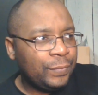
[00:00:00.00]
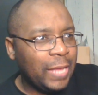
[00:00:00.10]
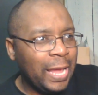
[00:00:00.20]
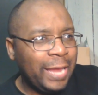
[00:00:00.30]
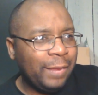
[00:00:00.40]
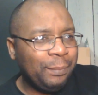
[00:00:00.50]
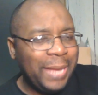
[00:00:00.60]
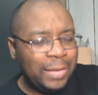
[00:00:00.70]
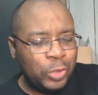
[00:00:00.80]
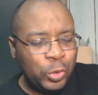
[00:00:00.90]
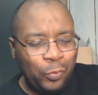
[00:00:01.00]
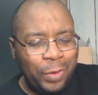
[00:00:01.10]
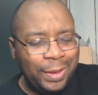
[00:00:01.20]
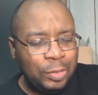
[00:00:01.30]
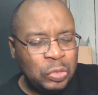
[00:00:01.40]
I am not
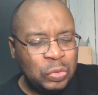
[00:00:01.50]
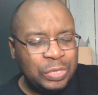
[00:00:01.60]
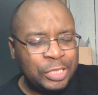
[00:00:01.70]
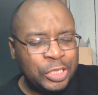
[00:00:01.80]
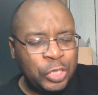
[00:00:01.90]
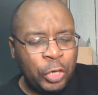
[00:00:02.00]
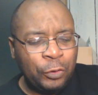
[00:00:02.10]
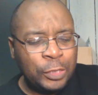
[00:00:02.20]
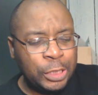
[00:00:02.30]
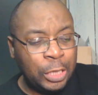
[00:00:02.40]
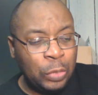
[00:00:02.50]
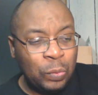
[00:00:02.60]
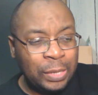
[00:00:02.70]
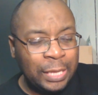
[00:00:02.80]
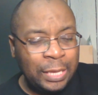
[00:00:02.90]
trying to discourage
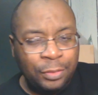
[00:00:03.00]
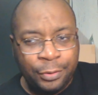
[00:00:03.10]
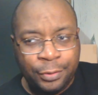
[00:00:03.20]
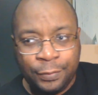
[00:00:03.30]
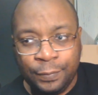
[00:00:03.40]
anyone either.